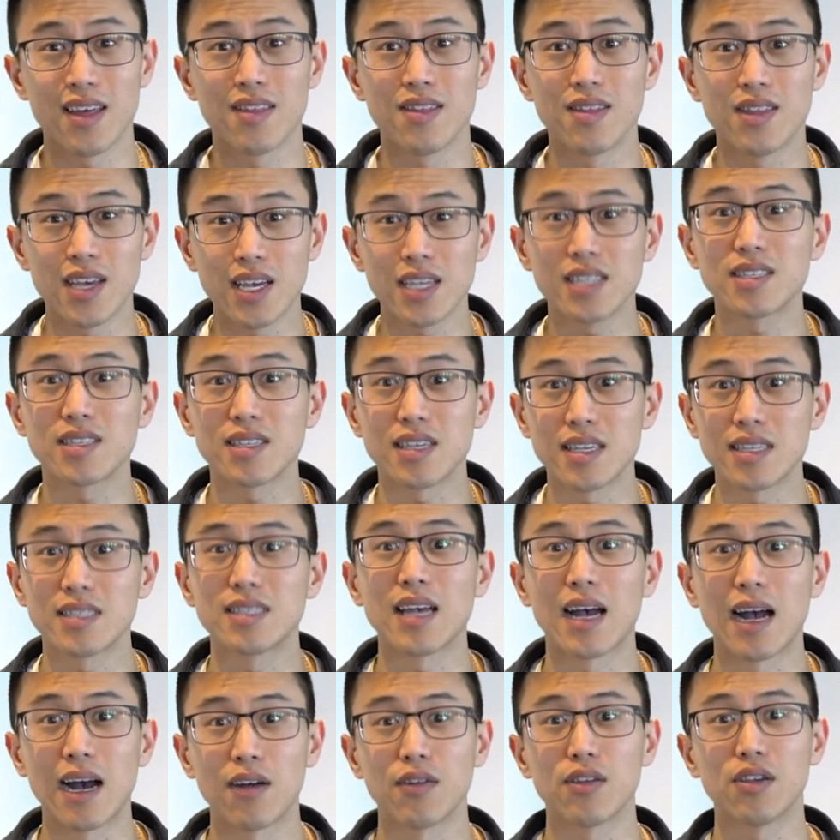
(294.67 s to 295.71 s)
This
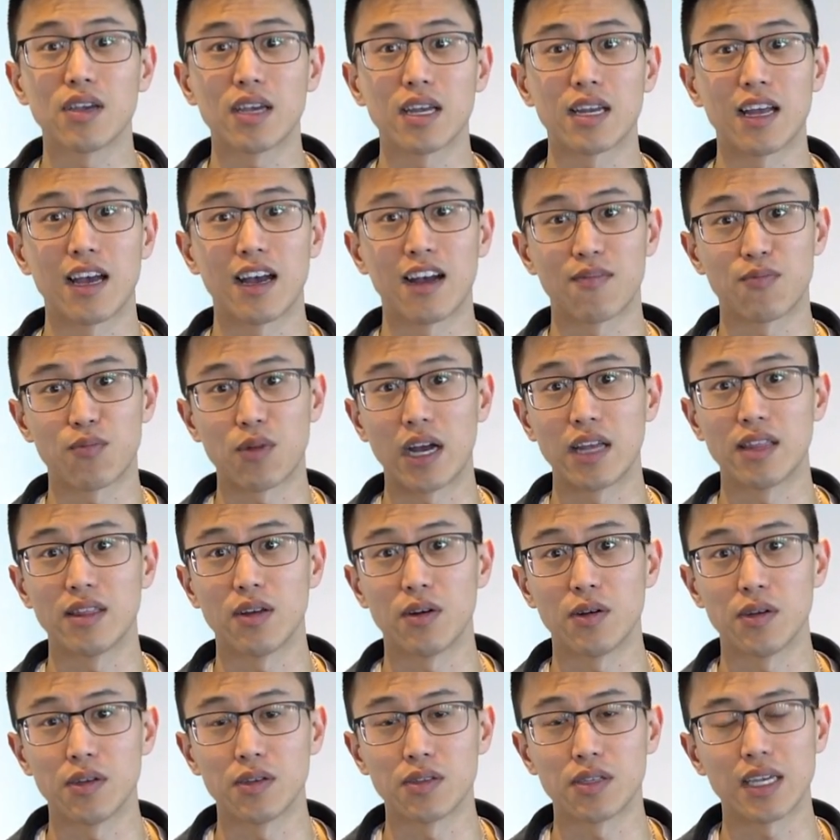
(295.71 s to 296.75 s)
is how you can have brand
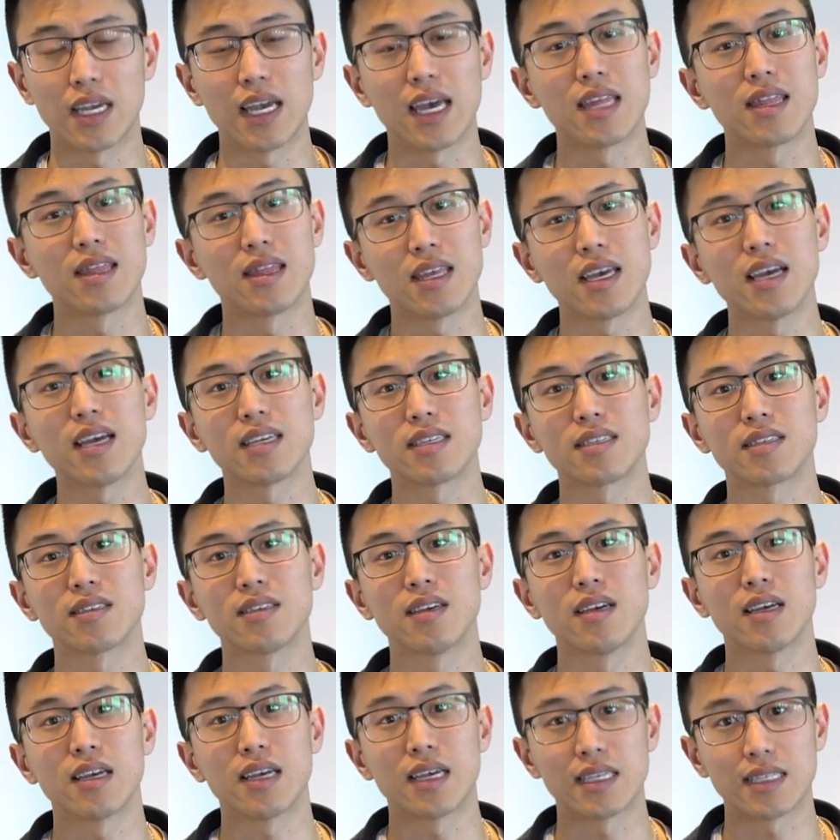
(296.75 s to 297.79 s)
loyalty and
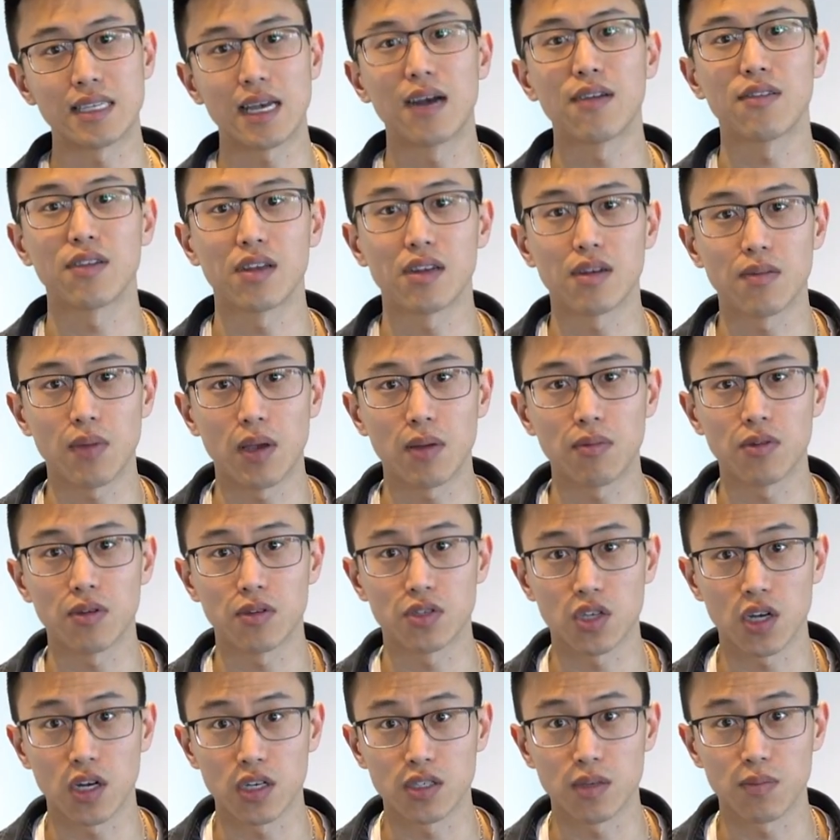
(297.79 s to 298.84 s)
this is how you're gonna be able
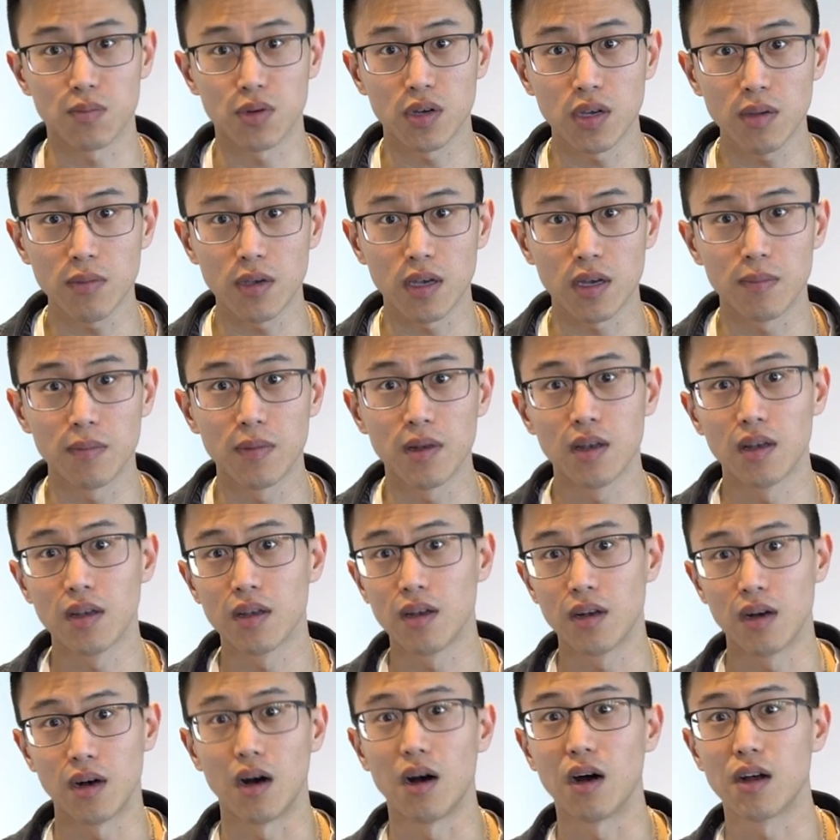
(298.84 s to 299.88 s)
to charge a premium
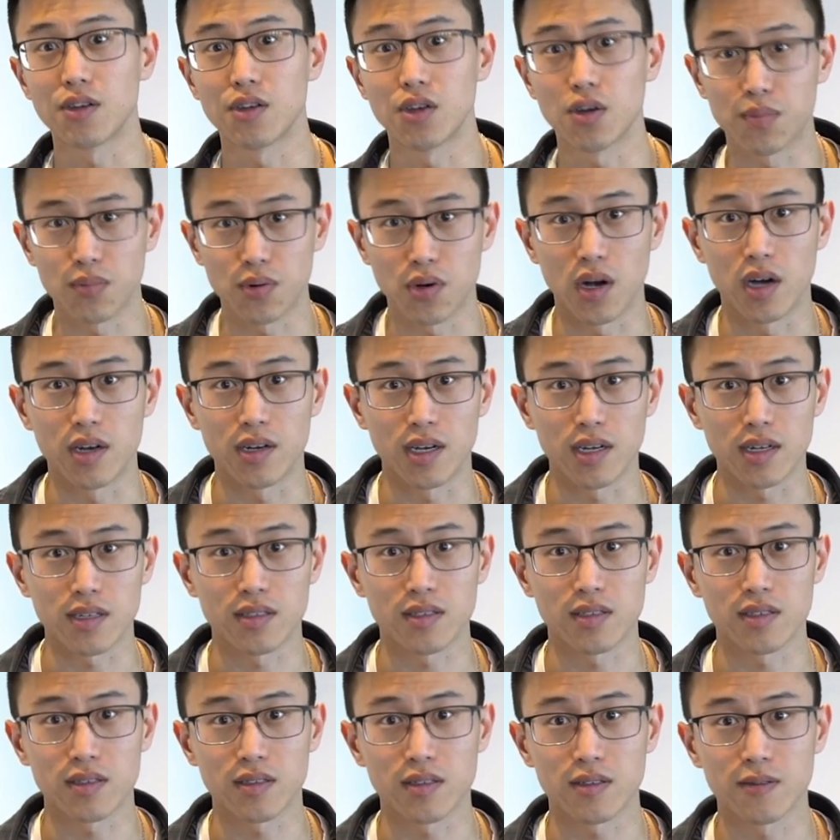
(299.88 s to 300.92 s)
on your
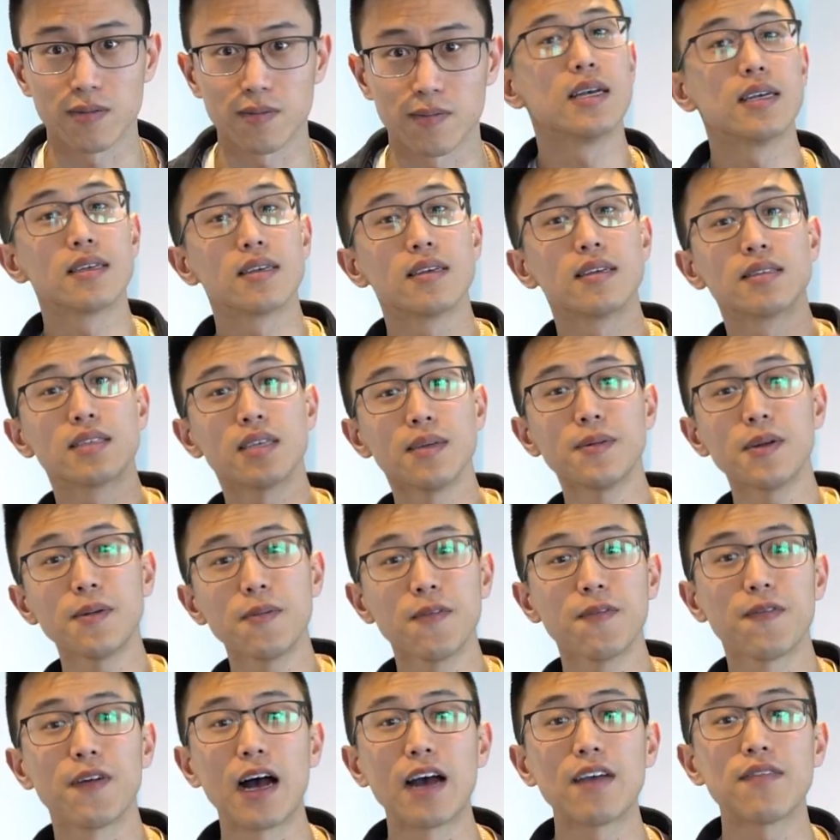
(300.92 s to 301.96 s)
products. Tip
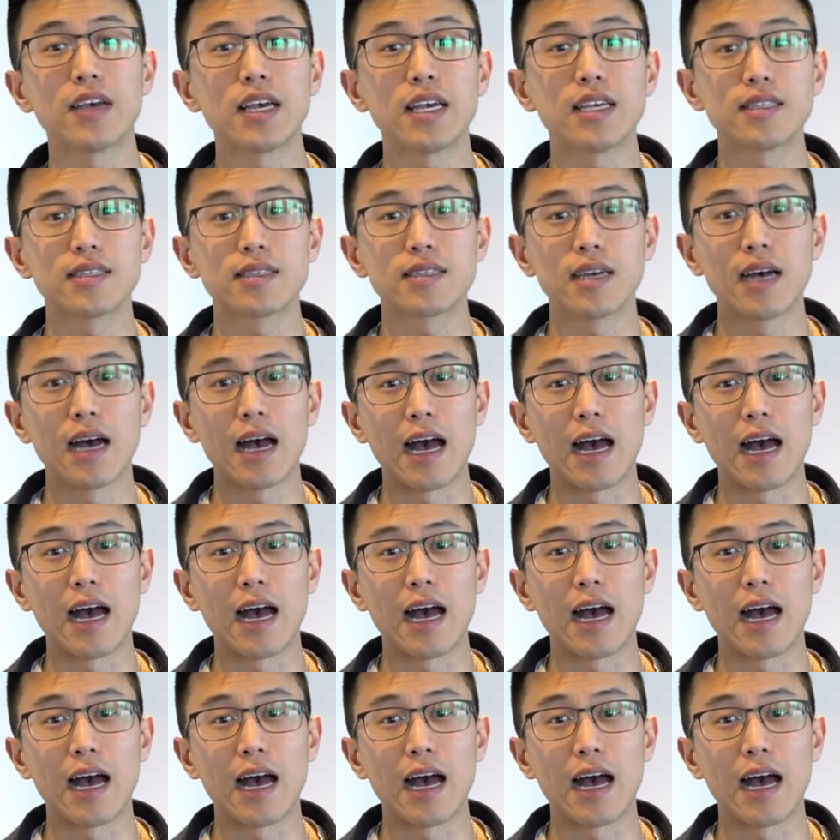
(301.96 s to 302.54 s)
number five is to